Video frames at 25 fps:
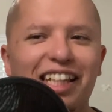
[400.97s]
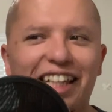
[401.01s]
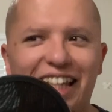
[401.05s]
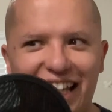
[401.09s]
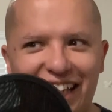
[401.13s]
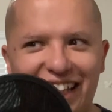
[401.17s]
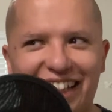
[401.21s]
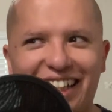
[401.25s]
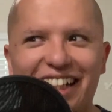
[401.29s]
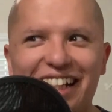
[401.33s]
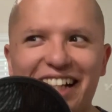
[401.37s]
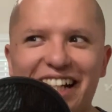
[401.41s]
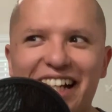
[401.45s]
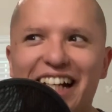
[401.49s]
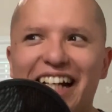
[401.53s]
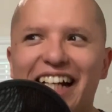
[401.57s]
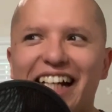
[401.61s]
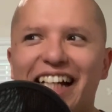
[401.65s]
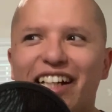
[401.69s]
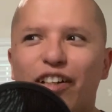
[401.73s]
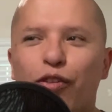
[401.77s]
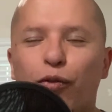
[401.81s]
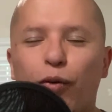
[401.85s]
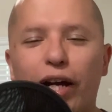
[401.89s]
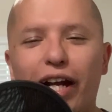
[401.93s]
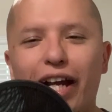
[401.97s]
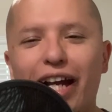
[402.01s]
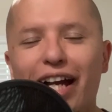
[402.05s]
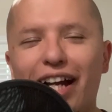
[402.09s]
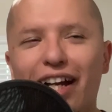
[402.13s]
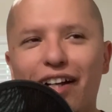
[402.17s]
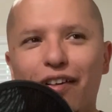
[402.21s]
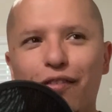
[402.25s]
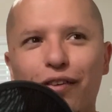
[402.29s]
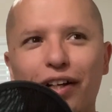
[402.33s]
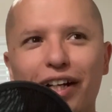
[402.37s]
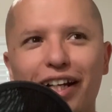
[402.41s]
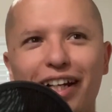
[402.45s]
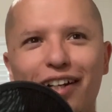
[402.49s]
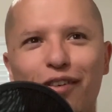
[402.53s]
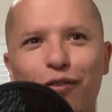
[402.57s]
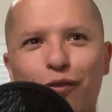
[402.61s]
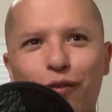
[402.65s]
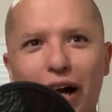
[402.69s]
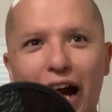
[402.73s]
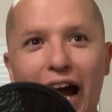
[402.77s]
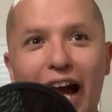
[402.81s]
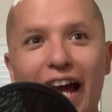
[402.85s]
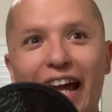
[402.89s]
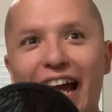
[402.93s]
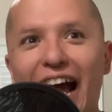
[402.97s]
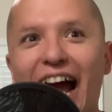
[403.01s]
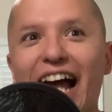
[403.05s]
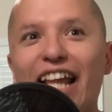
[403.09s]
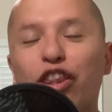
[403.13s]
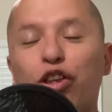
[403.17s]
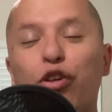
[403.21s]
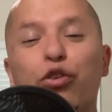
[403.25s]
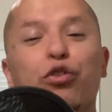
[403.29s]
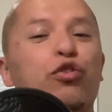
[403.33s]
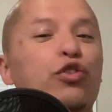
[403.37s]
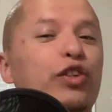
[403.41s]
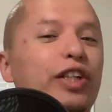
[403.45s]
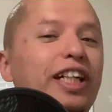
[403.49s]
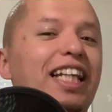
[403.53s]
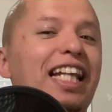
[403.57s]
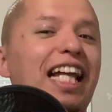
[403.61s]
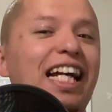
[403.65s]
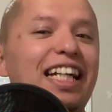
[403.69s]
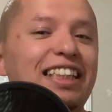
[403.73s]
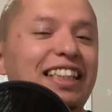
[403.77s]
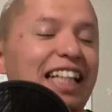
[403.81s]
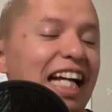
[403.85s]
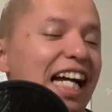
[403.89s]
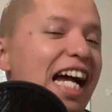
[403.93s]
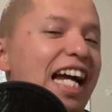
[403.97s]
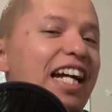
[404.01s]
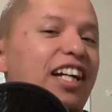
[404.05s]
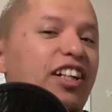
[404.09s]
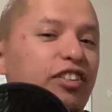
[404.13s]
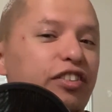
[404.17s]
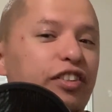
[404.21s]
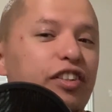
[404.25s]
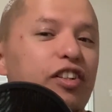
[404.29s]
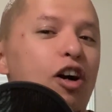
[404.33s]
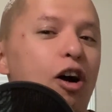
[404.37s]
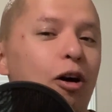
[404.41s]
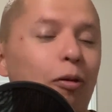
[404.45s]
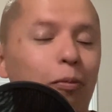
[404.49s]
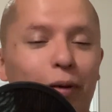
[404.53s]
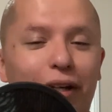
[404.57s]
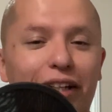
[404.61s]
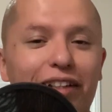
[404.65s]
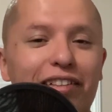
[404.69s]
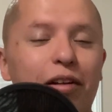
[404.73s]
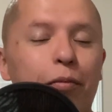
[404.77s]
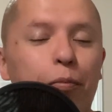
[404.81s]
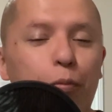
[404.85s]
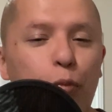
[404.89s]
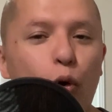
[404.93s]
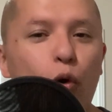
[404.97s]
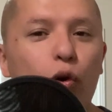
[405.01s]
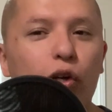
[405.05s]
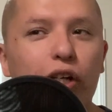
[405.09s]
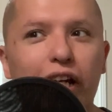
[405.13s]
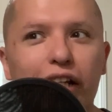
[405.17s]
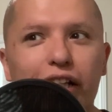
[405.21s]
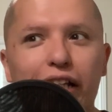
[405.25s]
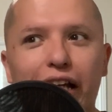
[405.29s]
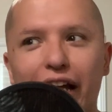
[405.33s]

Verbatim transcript: Like where where I had to realize that I grew up very poor and,